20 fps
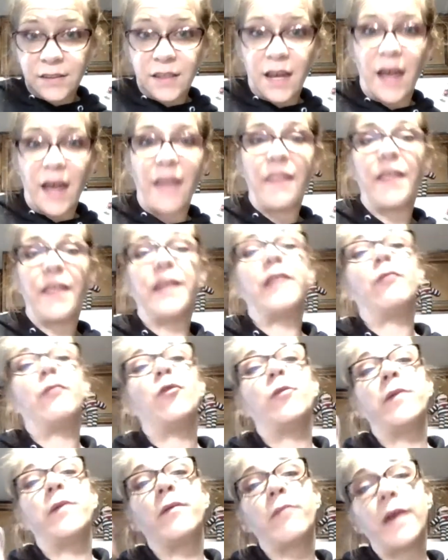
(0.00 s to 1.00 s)
And then it
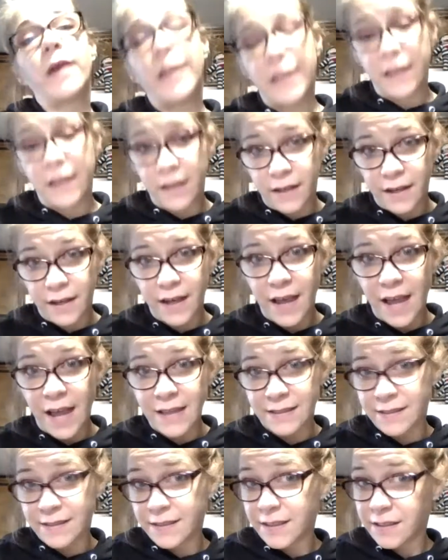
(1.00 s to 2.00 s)
will be ready
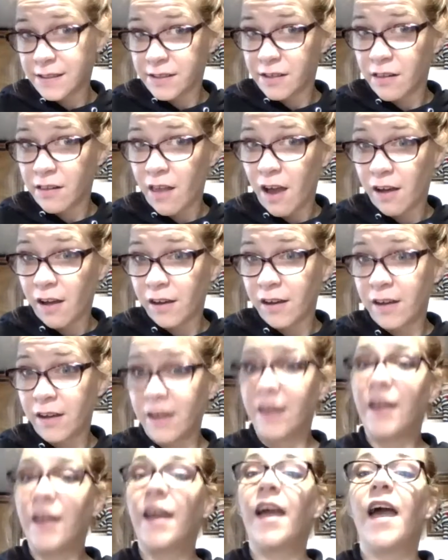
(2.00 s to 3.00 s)
at 6 o'clock.
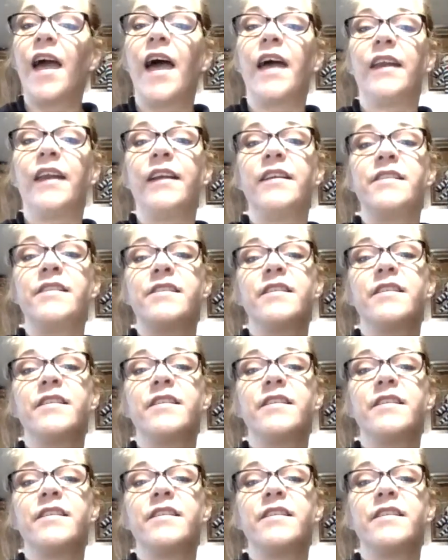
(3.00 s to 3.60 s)
And it is